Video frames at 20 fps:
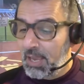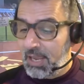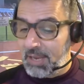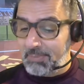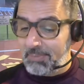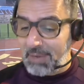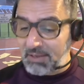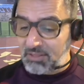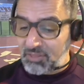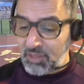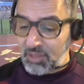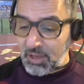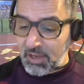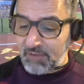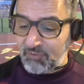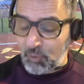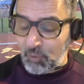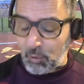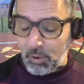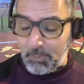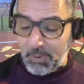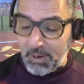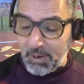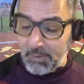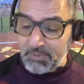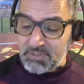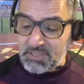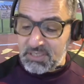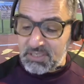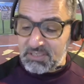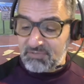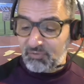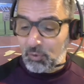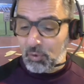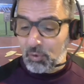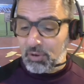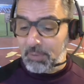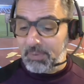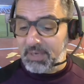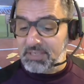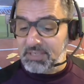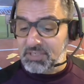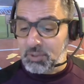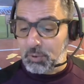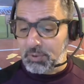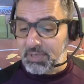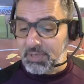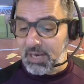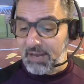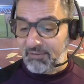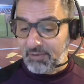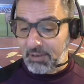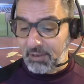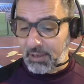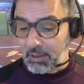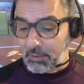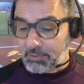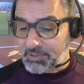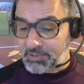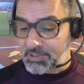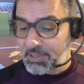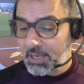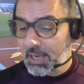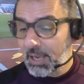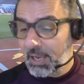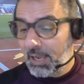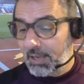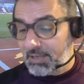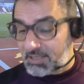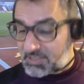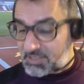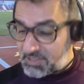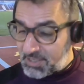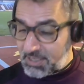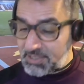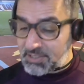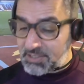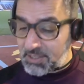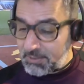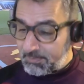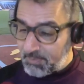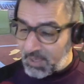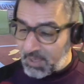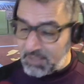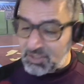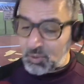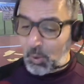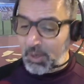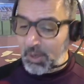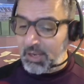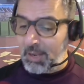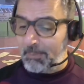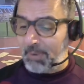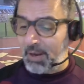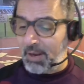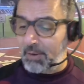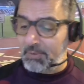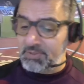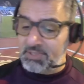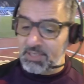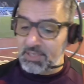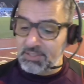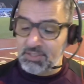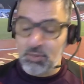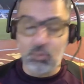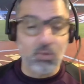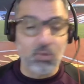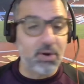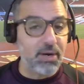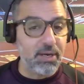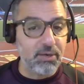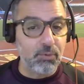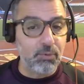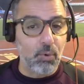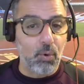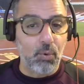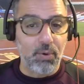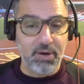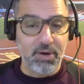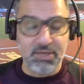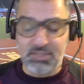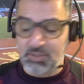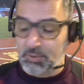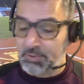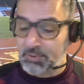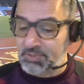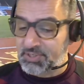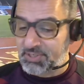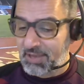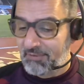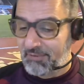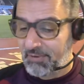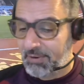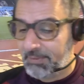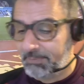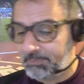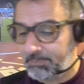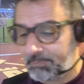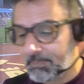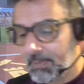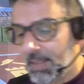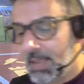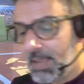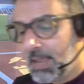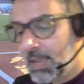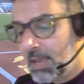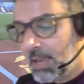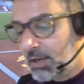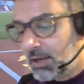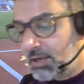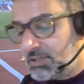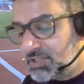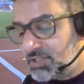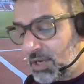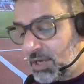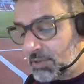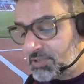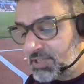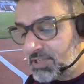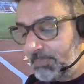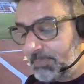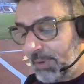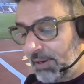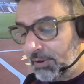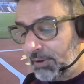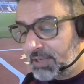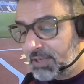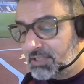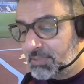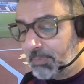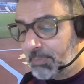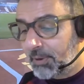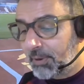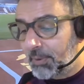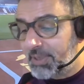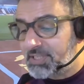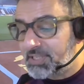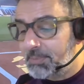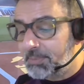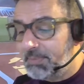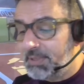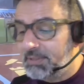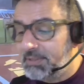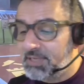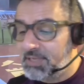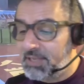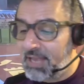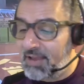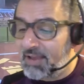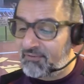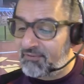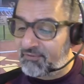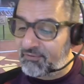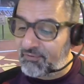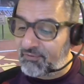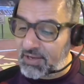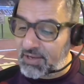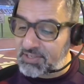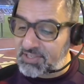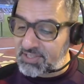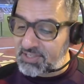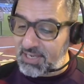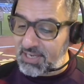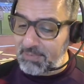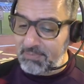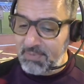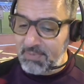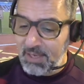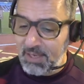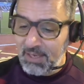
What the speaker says: He made 34 appearances for them and he scored 11 goals. This season, in 20 appearances, he already scored 7. Could Chelsea be looking to progress him into their first team?